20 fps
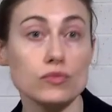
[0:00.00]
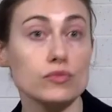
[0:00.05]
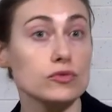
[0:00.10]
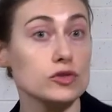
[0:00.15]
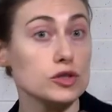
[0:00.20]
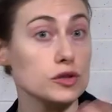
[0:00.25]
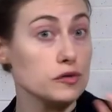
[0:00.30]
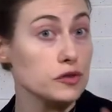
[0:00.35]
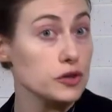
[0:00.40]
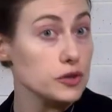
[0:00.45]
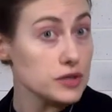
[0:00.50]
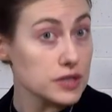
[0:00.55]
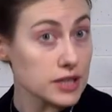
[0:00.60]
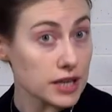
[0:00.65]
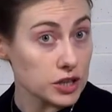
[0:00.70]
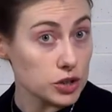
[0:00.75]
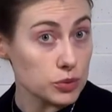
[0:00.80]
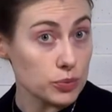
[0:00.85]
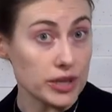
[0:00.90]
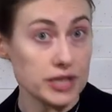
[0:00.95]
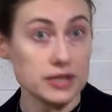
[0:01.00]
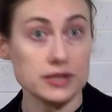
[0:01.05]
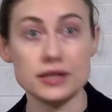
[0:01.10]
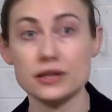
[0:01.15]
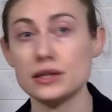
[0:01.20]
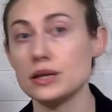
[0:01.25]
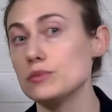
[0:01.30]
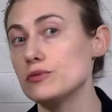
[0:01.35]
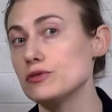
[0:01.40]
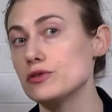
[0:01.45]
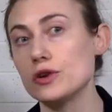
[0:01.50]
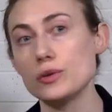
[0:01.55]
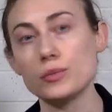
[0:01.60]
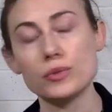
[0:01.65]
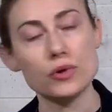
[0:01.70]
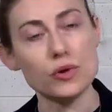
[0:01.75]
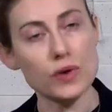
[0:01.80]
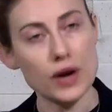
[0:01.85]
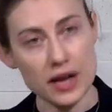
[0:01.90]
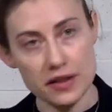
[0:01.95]
diffuse large B-cell lymphoma
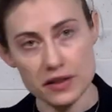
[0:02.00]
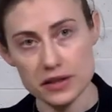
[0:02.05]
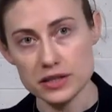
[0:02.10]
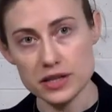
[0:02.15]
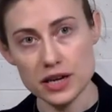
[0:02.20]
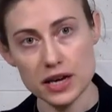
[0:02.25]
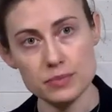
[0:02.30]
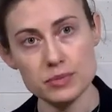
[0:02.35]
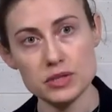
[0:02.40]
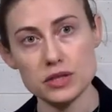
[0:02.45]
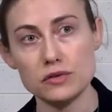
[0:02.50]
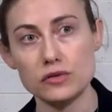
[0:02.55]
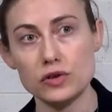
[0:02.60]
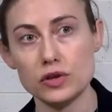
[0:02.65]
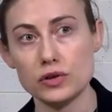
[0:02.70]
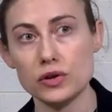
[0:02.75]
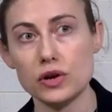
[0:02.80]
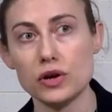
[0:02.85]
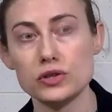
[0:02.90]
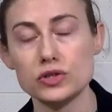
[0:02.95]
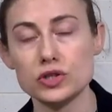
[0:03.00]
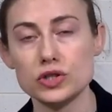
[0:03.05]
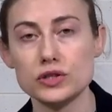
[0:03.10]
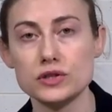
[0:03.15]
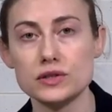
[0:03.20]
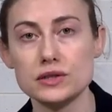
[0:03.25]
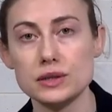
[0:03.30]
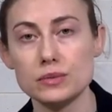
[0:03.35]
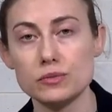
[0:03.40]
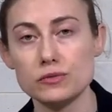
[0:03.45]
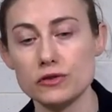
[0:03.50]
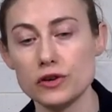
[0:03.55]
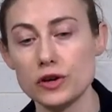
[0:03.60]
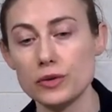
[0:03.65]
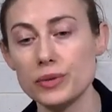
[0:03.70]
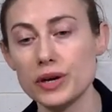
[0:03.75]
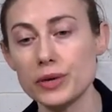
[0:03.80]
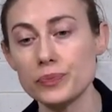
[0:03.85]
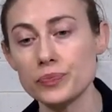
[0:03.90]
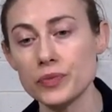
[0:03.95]
or other types of non-Hodgkin's
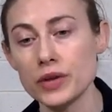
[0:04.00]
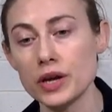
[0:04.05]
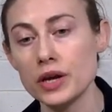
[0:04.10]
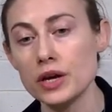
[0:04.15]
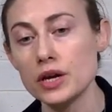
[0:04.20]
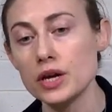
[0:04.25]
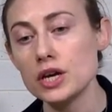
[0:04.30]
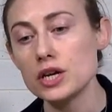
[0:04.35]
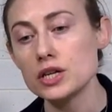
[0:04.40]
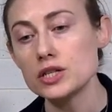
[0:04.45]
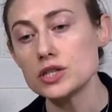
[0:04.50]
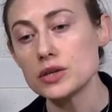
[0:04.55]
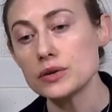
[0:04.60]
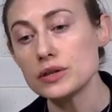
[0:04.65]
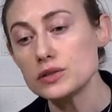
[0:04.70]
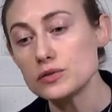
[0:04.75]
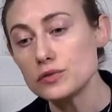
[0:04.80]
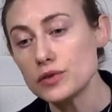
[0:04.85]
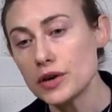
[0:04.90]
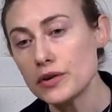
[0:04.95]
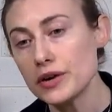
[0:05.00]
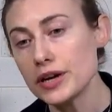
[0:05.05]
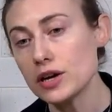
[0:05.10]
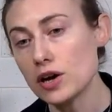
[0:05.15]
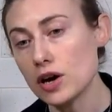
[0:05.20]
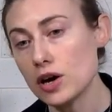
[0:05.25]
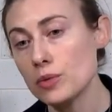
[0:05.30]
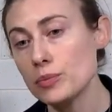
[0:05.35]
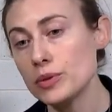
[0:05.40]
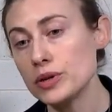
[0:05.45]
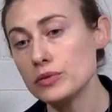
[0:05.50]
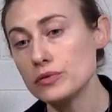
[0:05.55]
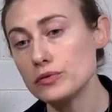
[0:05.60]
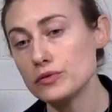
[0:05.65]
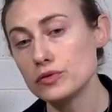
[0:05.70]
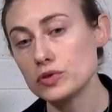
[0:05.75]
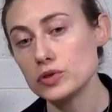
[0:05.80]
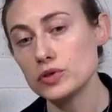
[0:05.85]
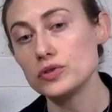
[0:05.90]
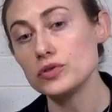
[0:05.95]
lymphoma. So it's very common
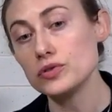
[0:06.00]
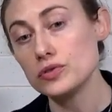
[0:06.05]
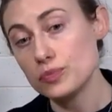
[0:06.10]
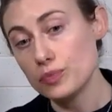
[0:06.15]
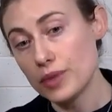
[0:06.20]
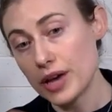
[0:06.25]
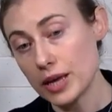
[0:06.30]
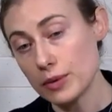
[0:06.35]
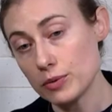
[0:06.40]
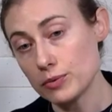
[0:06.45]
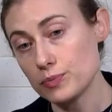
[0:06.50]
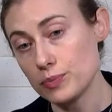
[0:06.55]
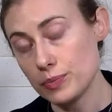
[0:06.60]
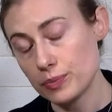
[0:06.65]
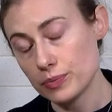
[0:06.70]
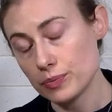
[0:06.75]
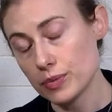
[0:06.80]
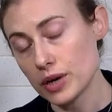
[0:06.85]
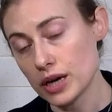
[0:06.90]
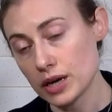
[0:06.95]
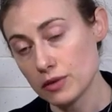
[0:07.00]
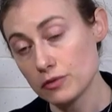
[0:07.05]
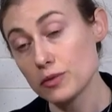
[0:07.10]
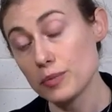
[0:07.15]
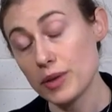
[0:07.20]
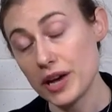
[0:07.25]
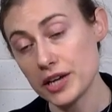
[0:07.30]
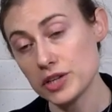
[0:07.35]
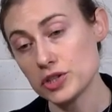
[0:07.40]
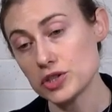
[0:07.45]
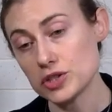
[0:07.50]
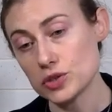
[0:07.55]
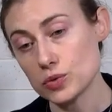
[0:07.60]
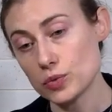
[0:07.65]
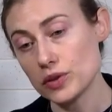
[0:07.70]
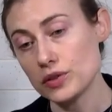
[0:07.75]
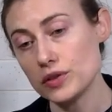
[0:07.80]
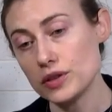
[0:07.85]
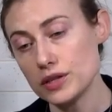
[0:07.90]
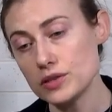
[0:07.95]
for patients
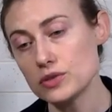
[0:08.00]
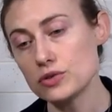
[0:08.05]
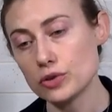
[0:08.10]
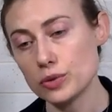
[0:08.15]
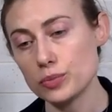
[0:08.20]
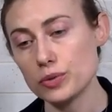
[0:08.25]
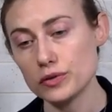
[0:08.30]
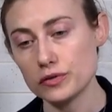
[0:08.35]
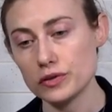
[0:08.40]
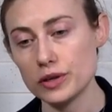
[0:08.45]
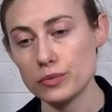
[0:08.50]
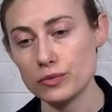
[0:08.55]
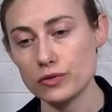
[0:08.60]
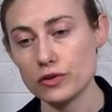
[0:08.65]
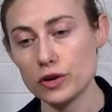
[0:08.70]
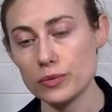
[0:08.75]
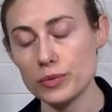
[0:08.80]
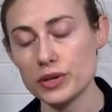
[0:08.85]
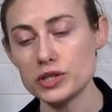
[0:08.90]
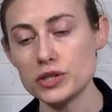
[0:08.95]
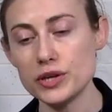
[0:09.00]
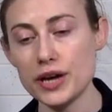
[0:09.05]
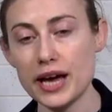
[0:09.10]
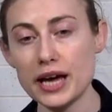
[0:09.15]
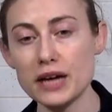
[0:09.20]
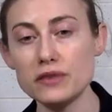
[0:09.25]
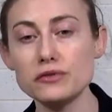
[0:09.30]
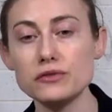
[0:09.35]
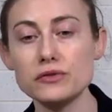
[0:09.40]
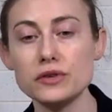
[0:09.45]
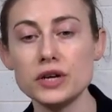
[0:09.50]
with this group of lymphoma to have